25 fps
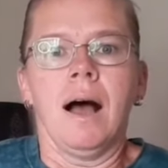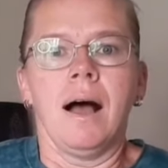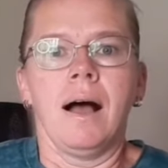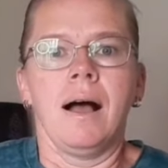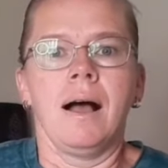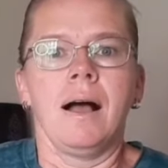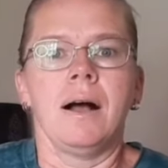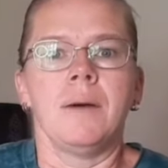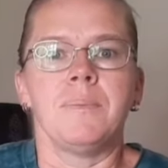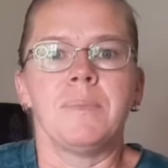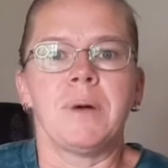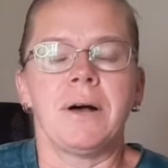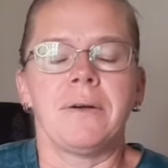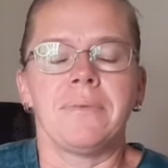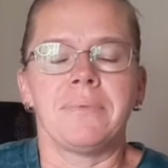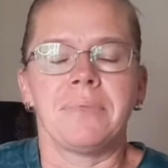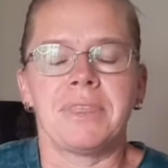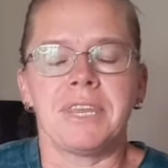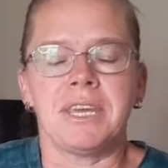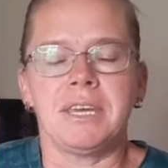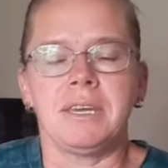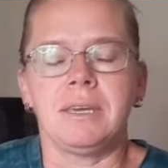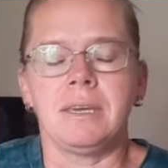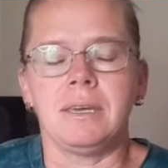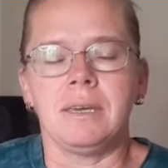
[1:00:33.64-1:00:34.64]
I'm
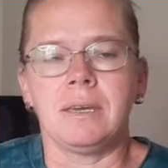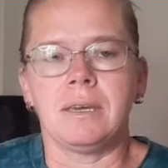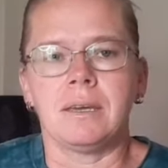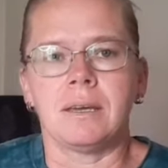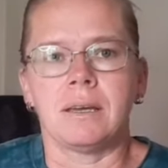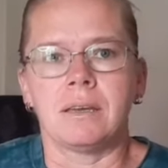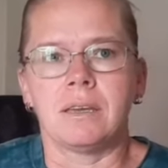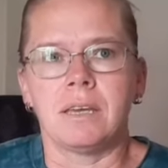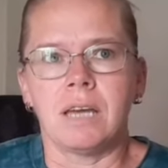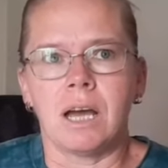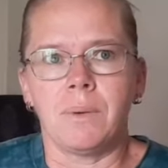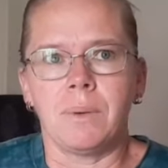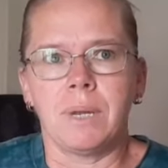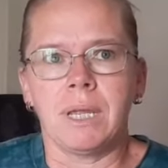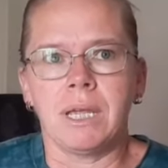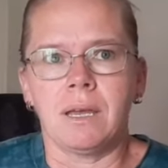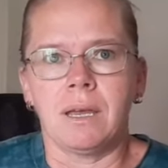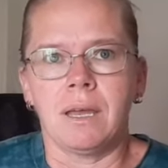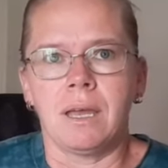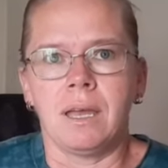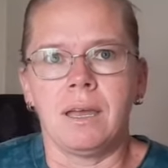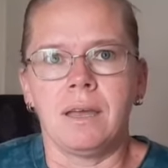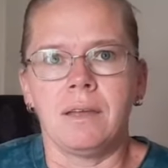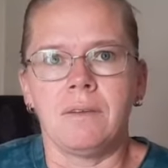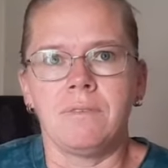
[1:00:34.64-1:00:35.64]
thinking going
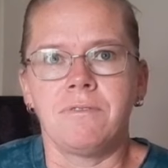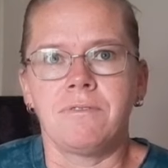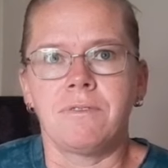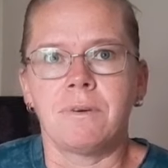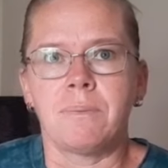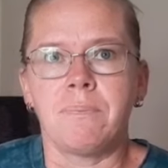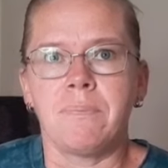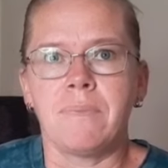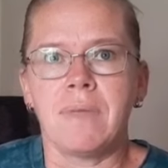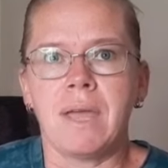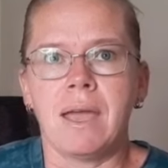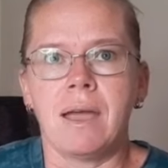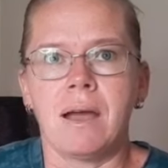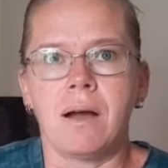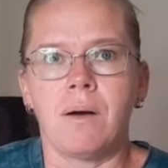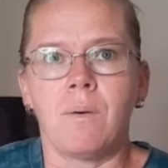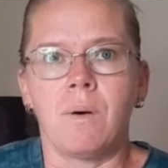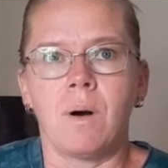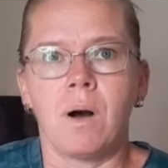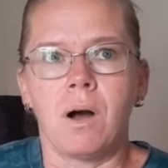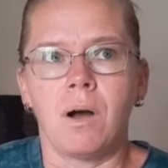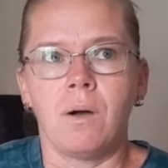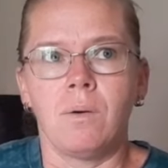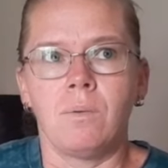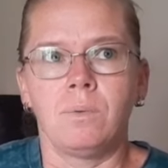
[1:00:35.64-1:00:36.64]
ahead from now,
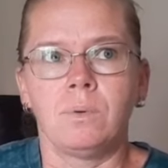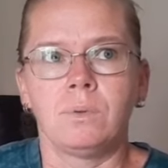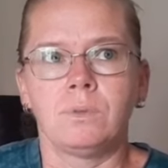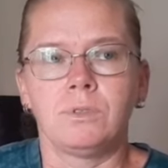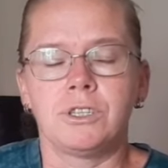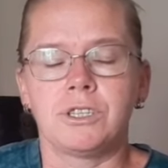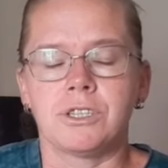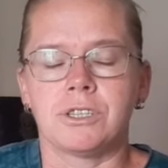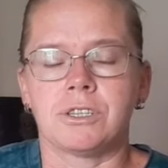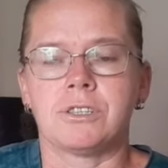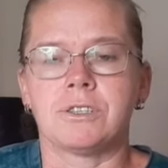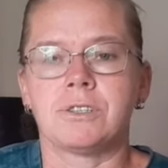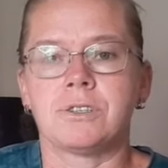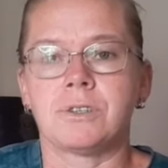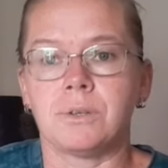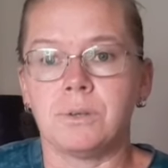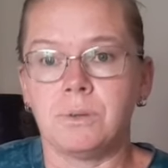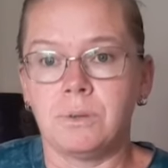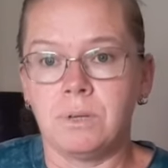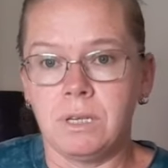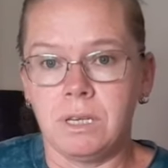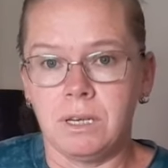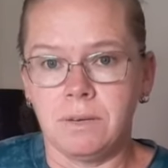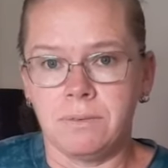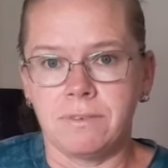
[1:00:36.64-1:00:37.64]
I will just do
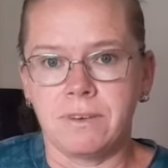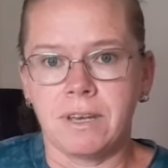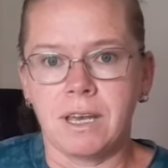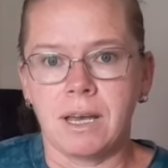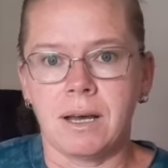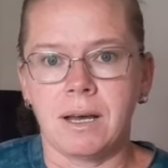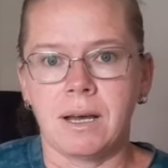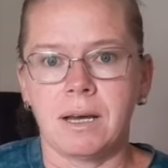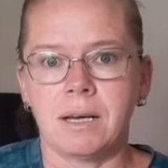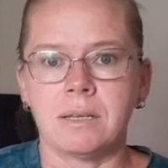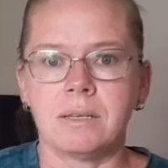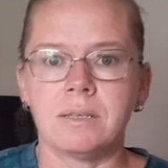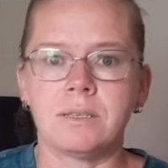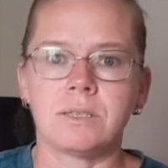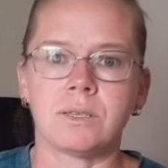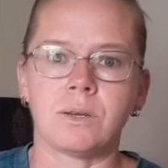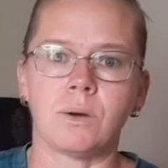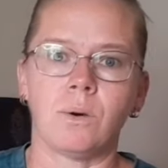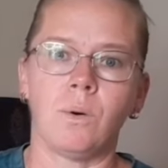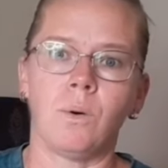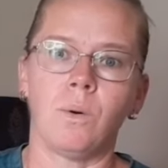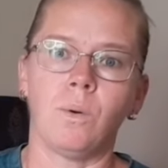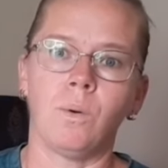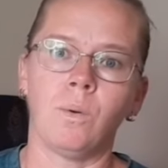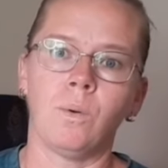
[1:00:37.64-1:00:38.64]
gift cards
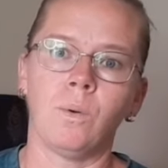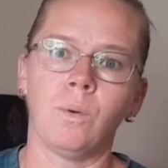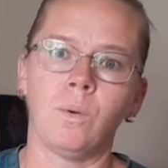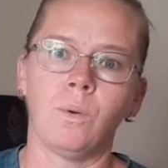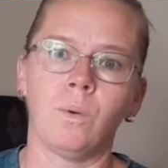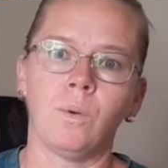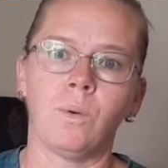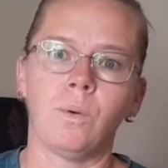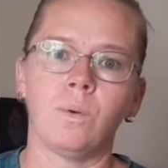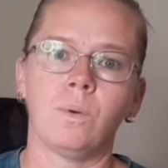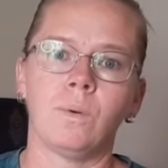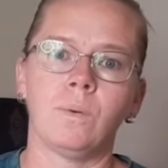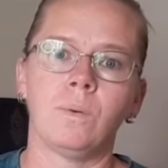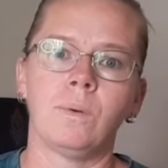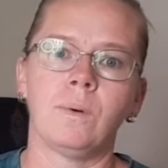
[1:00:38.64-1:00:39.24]
or